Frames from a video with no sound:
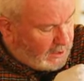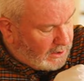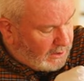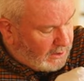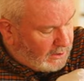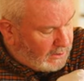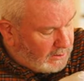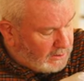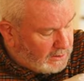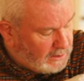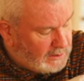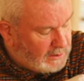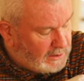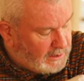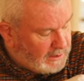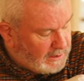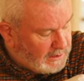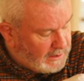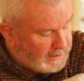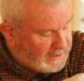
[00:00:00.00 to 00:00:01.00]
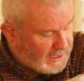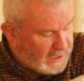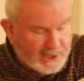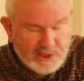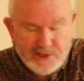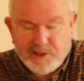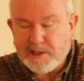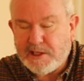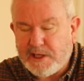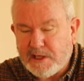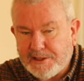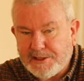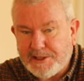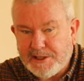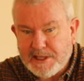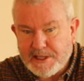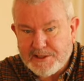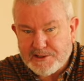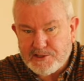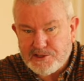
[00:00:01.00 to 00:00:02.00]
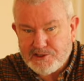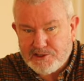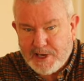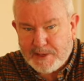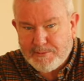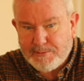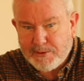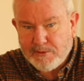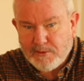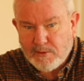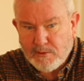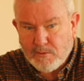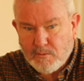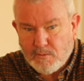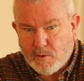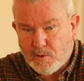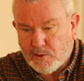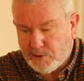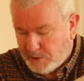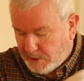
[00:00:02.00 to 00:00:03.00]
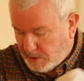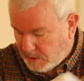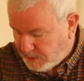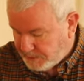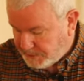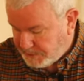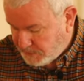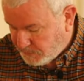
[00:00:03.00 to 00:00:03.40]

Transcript: or occasionally on the leather strap worn on the